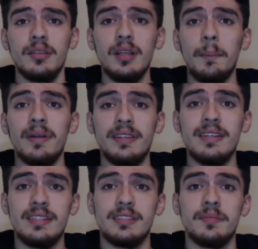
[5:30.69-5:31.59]
But
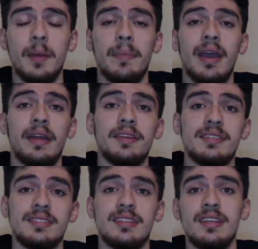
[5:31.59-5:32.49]
this
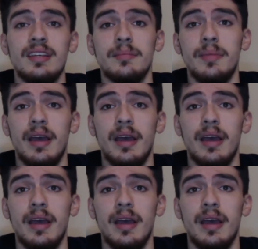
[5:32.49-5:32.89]
team